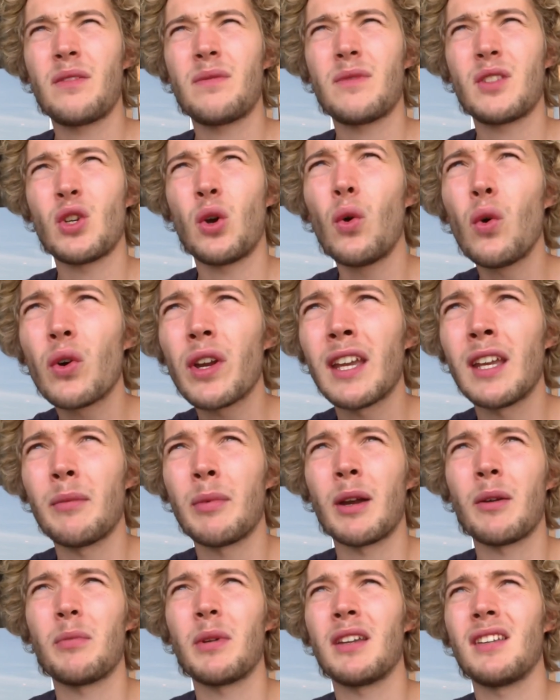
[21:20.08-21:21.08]
talking
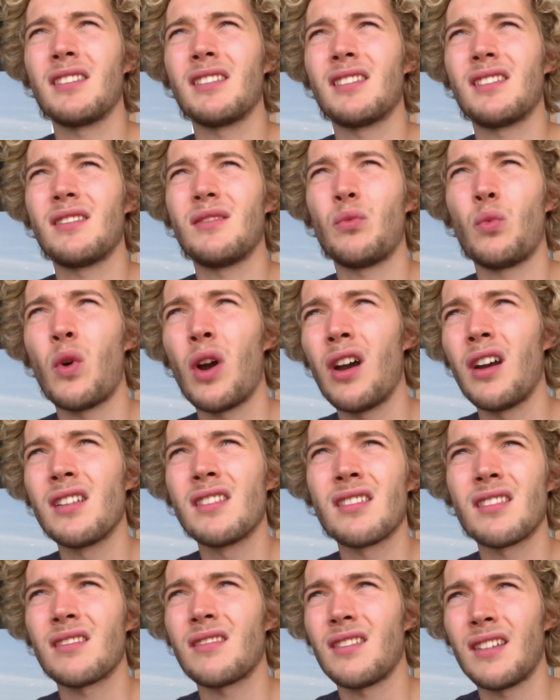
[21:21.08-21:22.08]
about, because
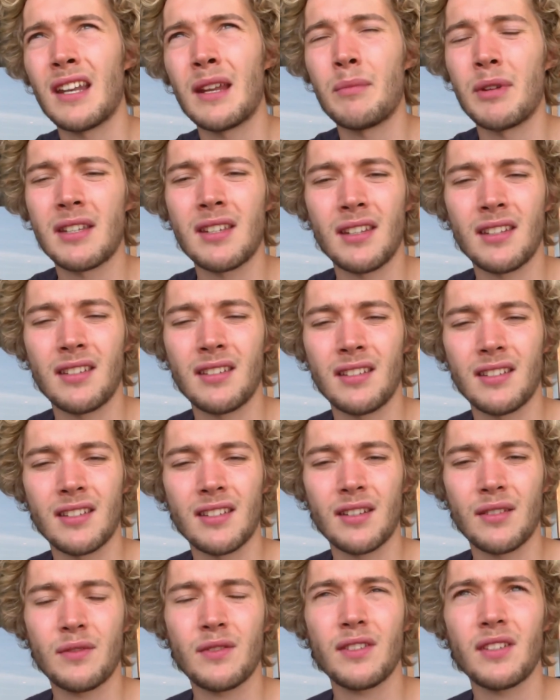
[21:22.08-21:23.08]
words are limited and
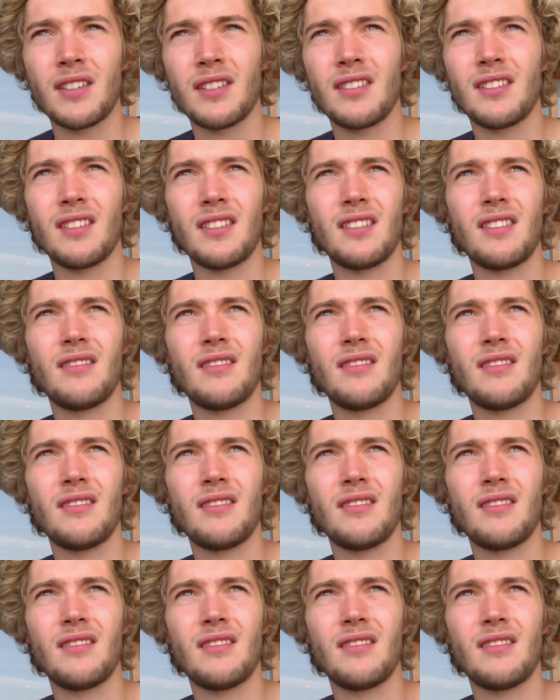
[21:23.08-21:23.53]
stuff. So it's,